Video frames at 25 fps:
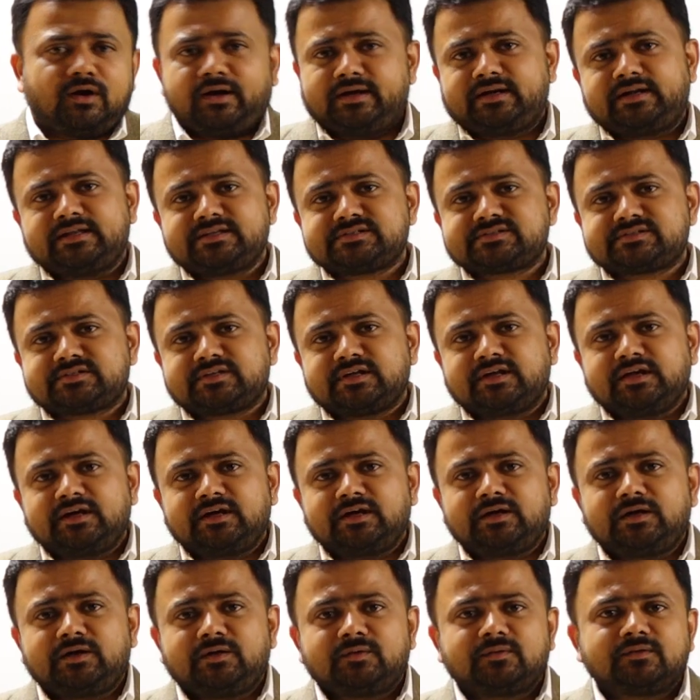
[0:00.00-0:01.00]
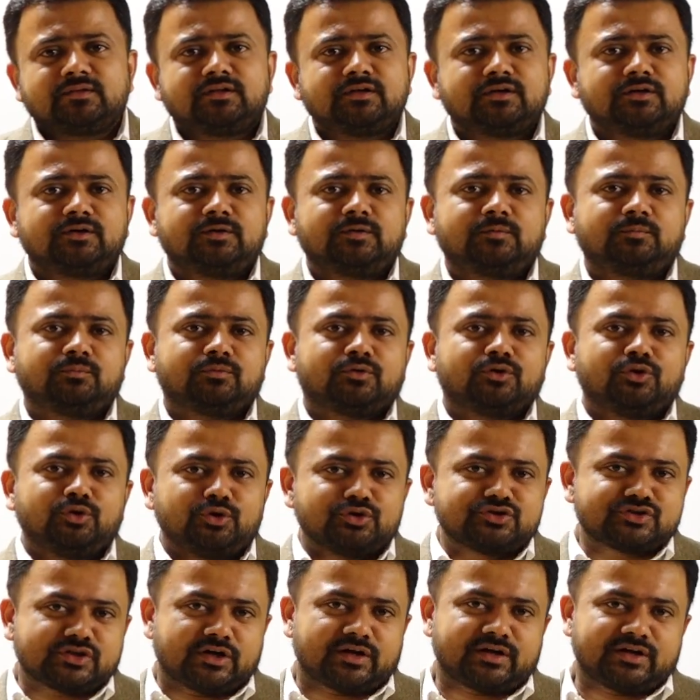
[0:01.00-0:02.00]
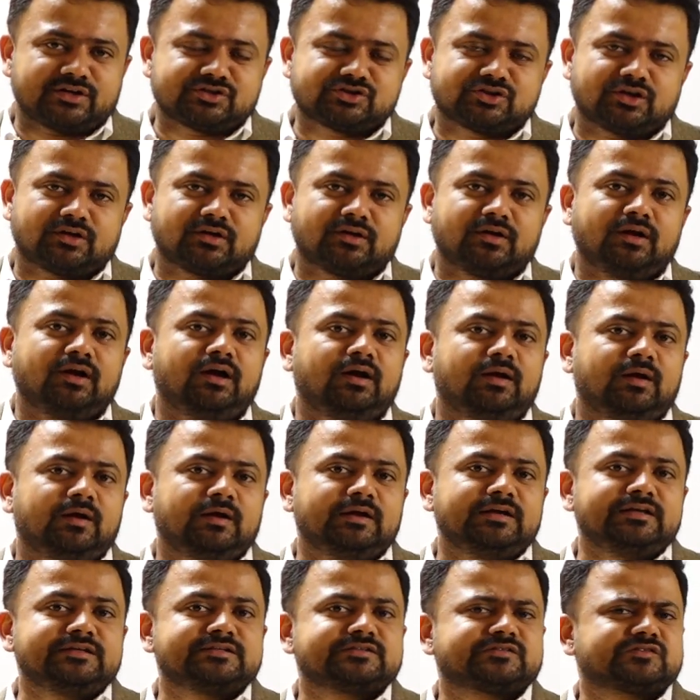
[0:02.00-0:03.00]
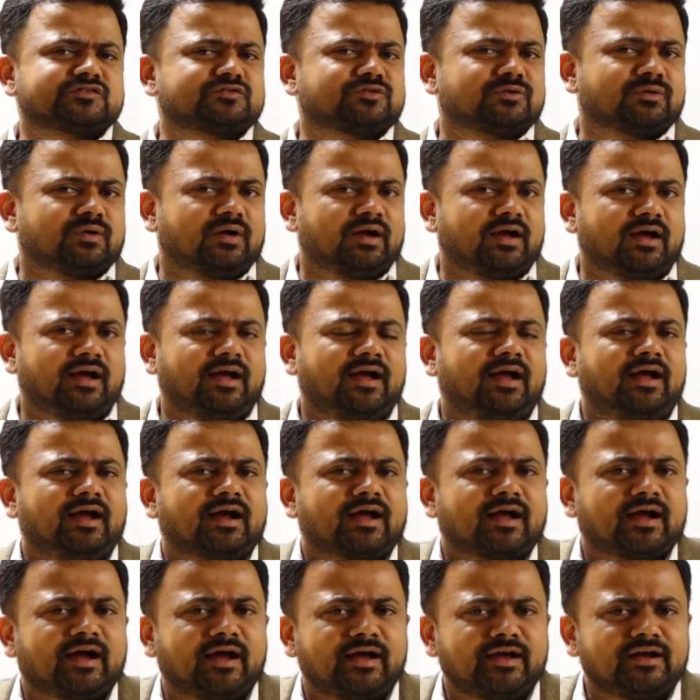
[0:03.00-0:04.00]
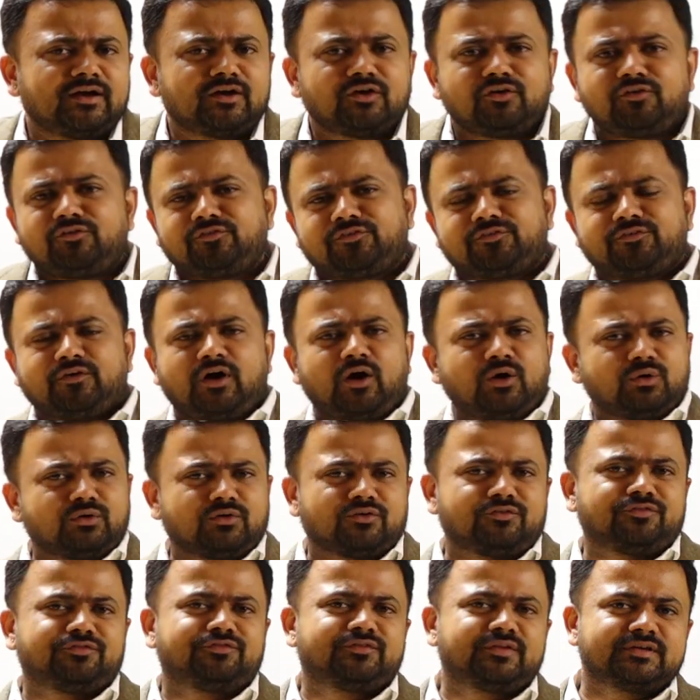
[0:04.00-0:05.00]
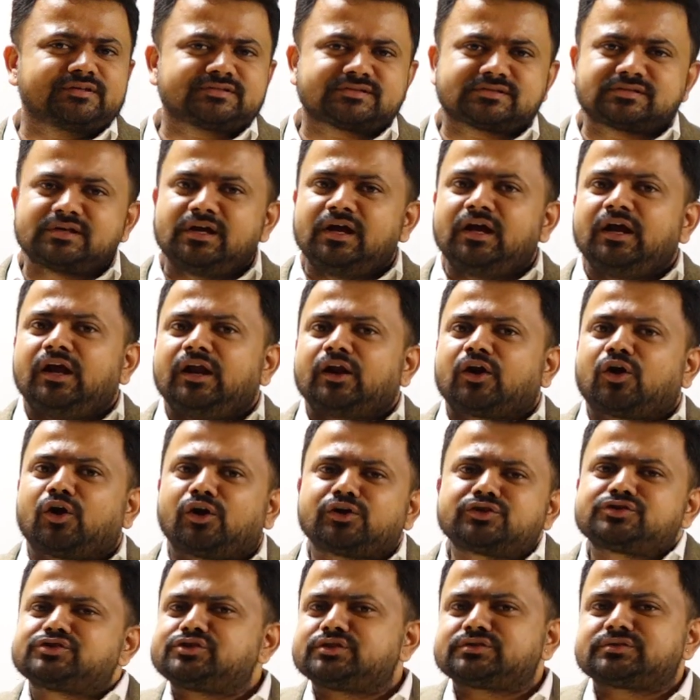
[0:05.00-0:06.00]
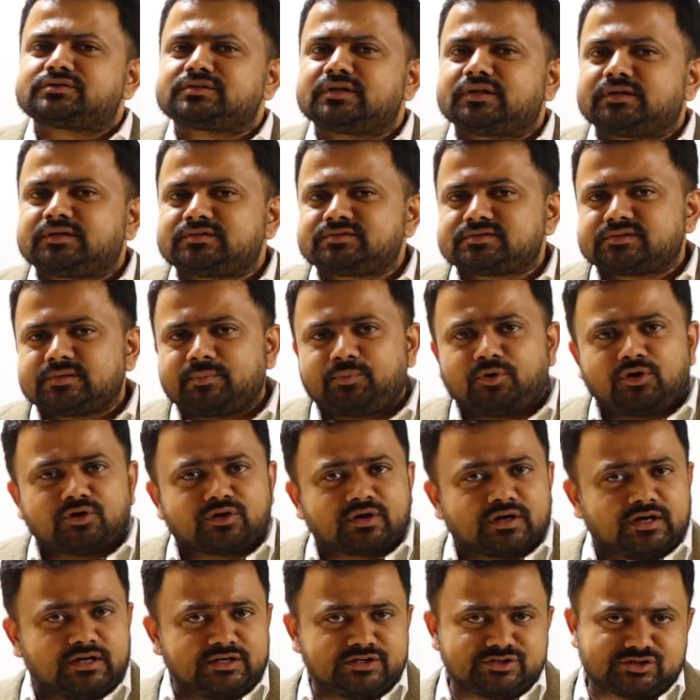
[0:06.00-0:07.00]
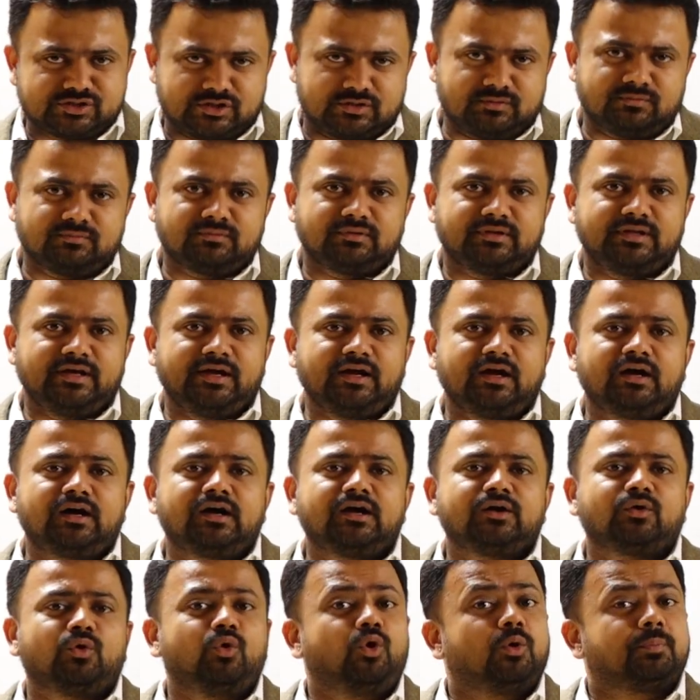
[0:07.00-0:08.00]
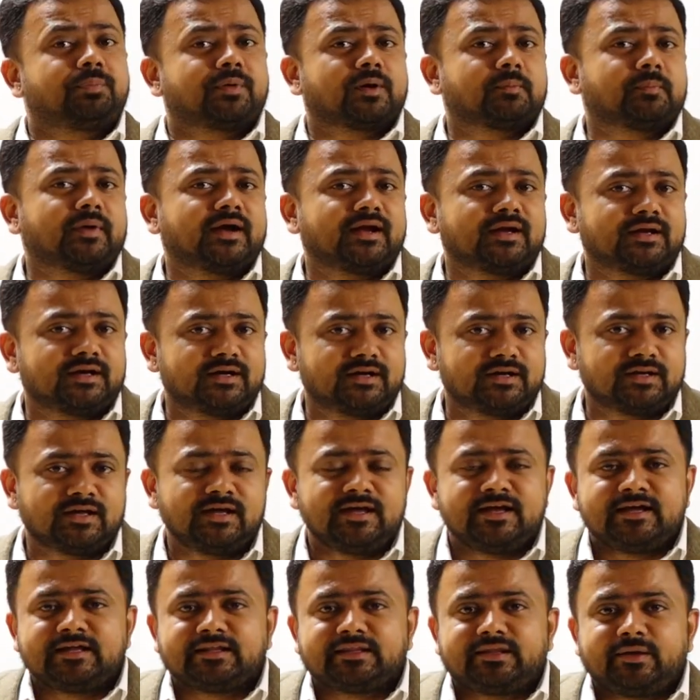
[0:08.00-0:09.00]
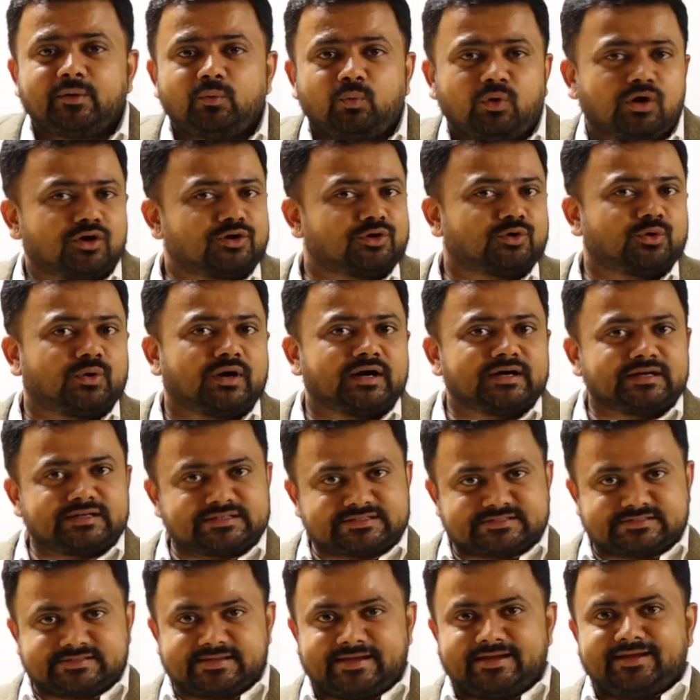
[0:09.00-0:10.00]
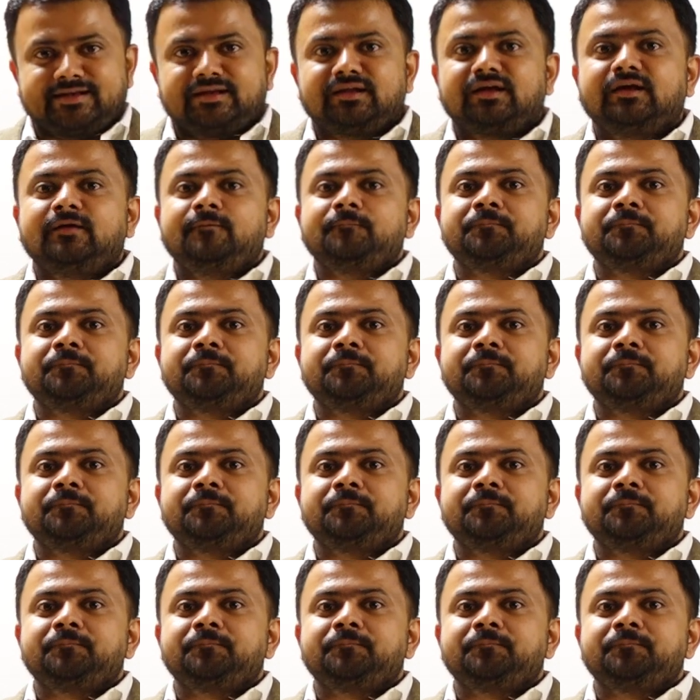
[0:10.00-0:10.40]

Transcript: at least the new generation, is kind of out of this consciousness about religion. They are open-minded. They want to understand